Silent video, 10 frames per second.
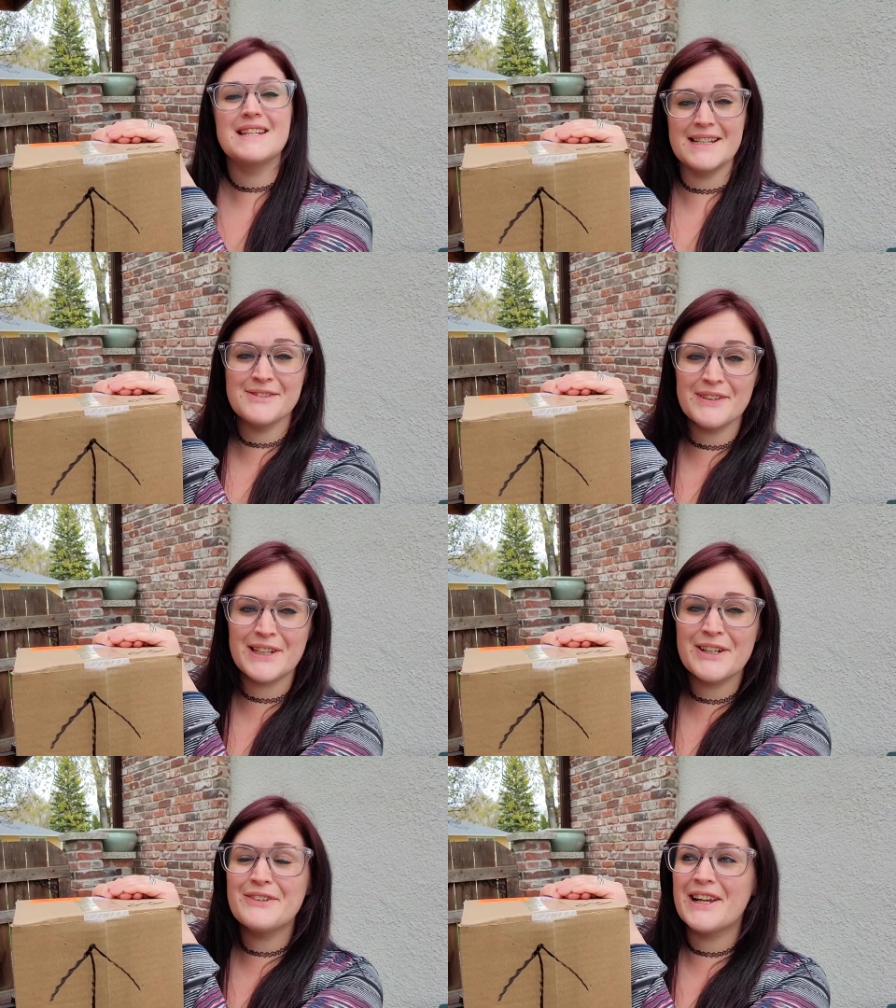Today's
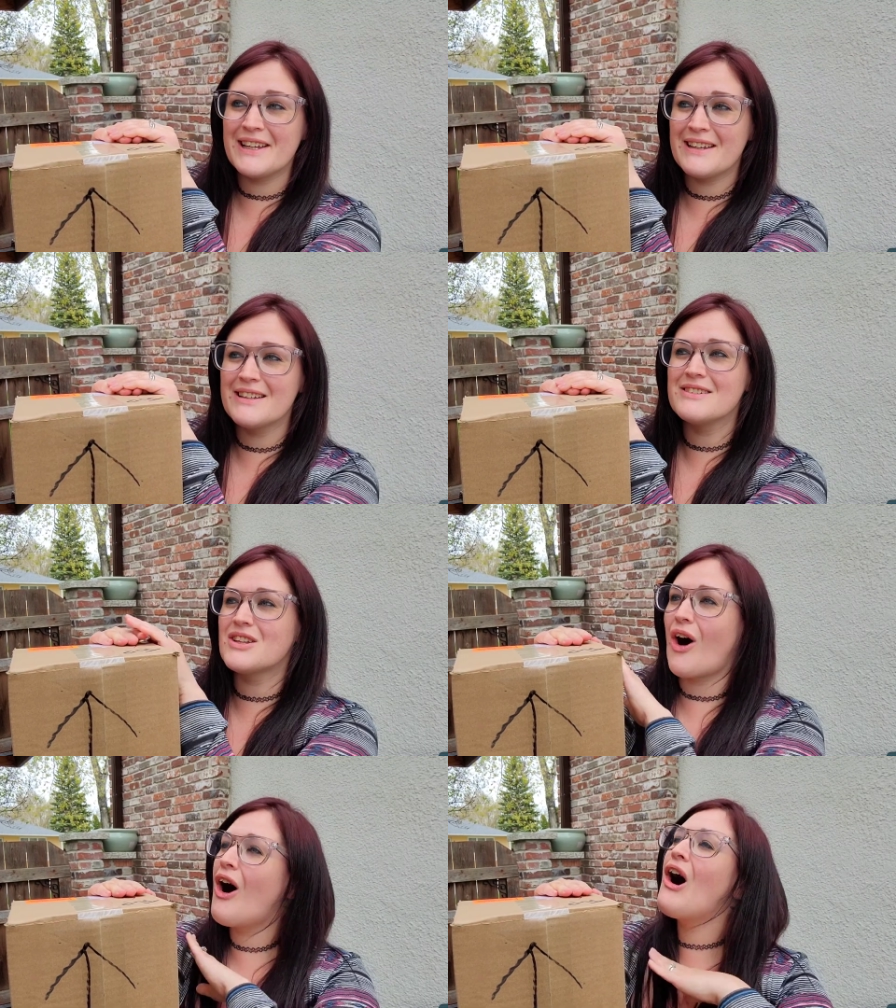video is
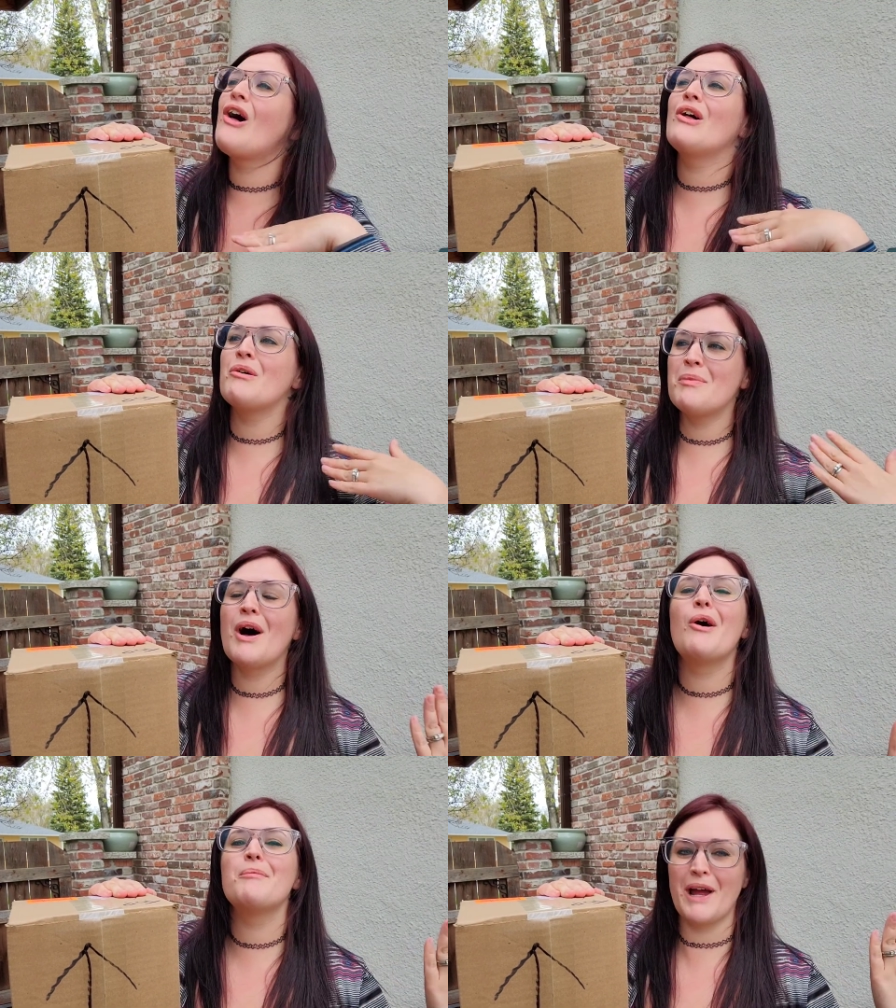all
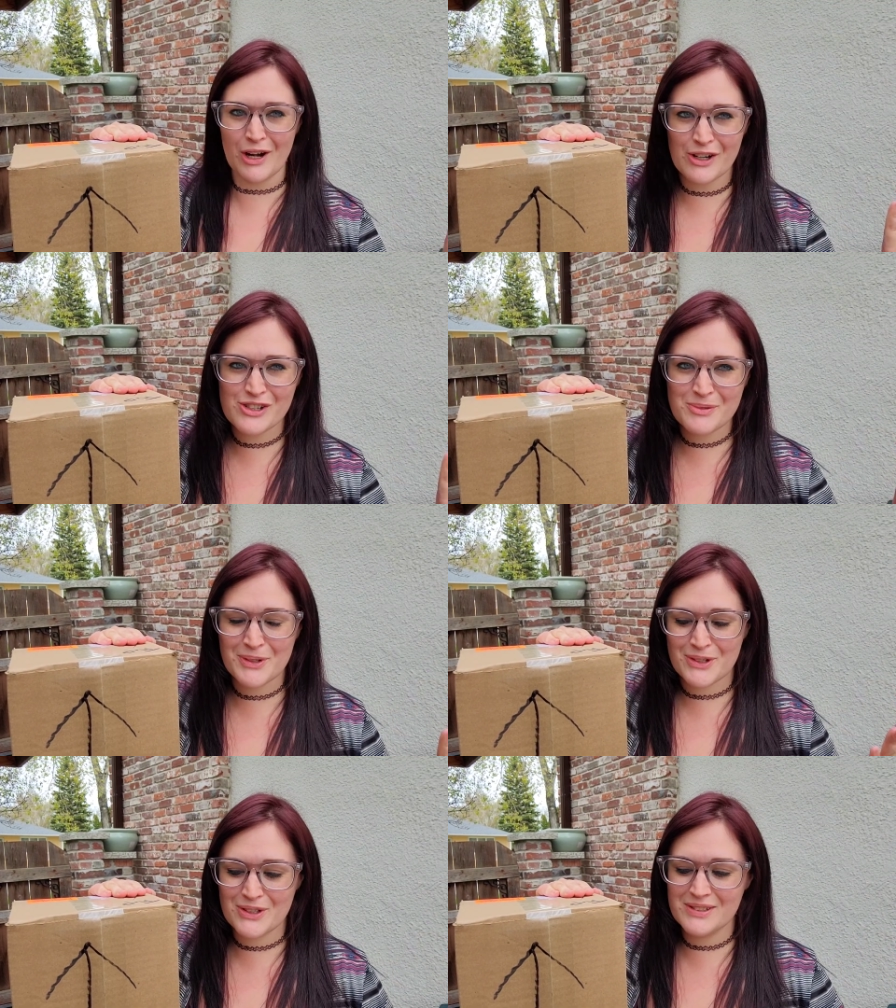about
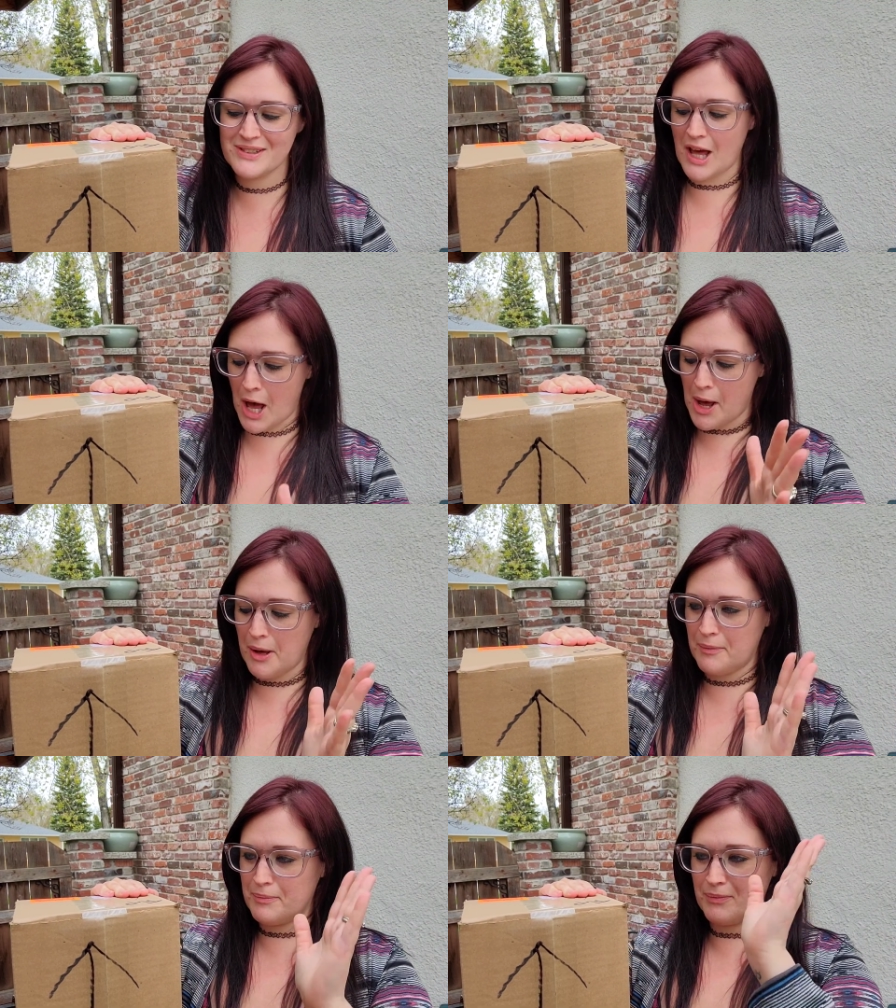perishables,
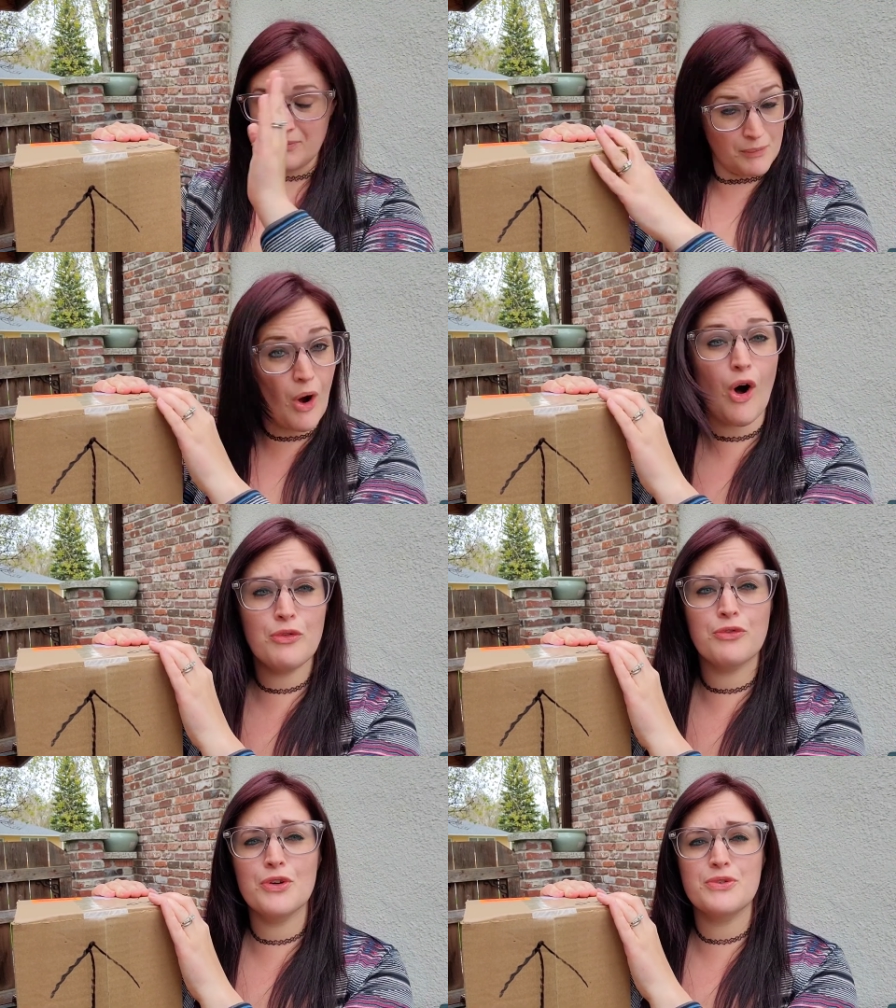um, all
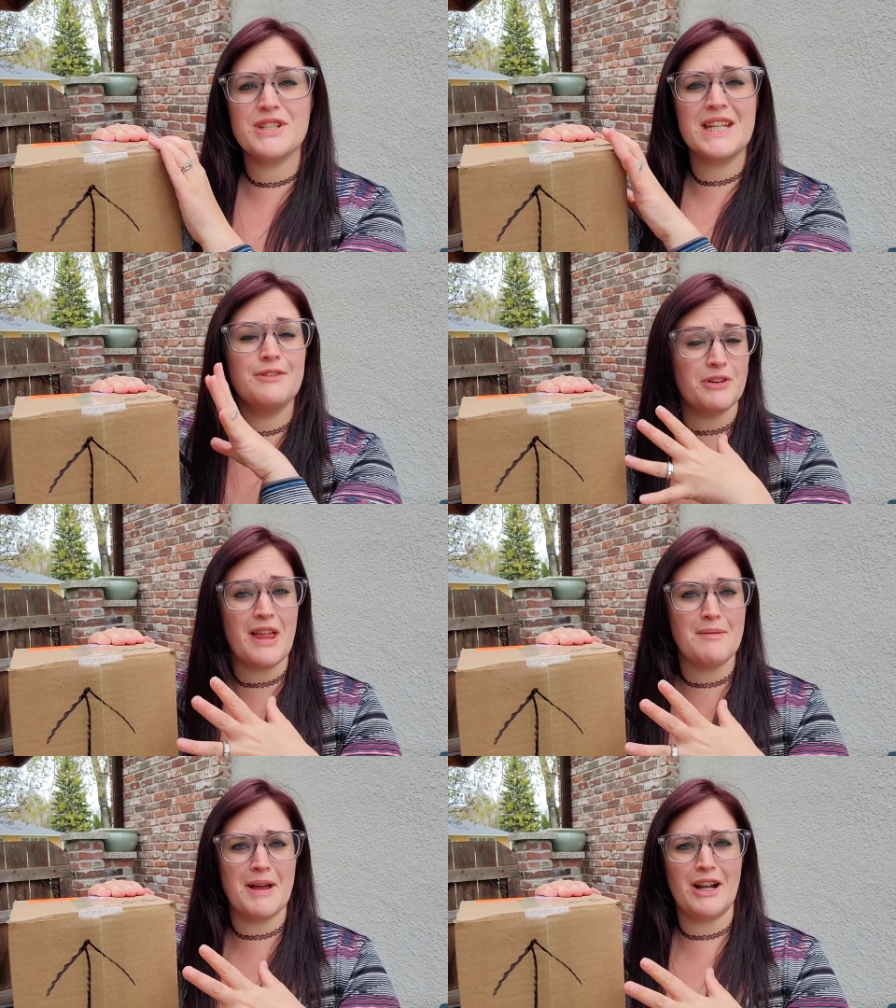fruit for
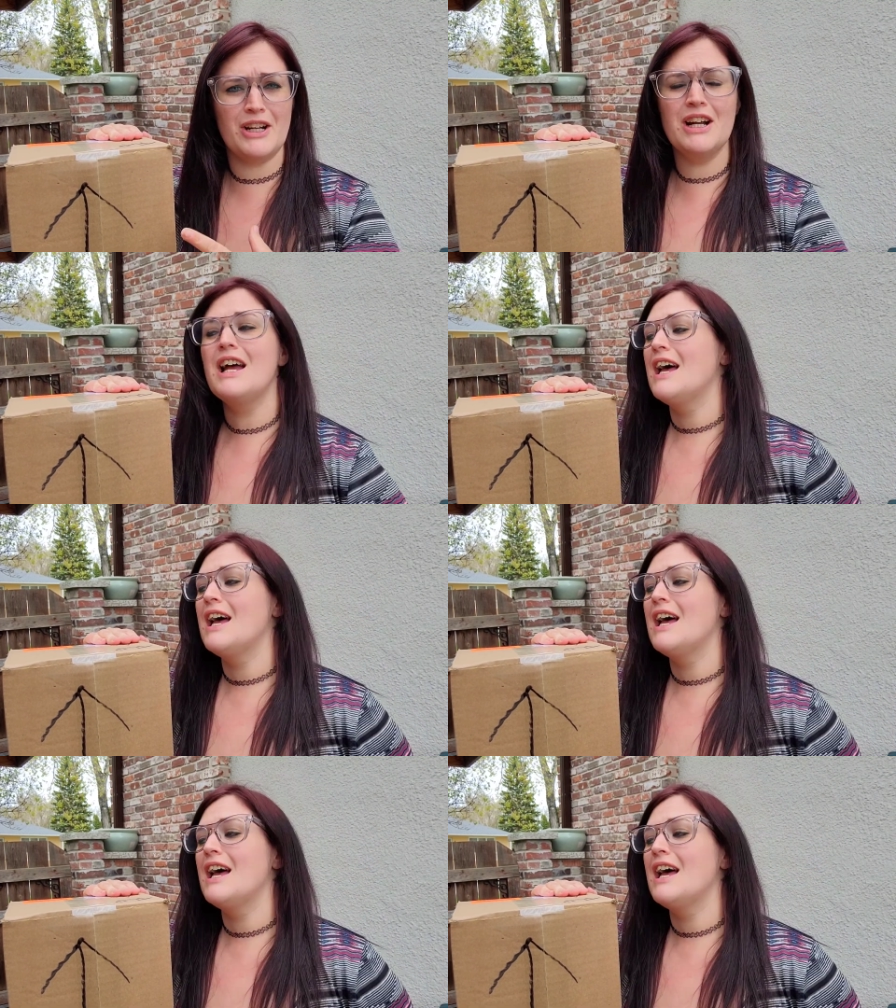that matter.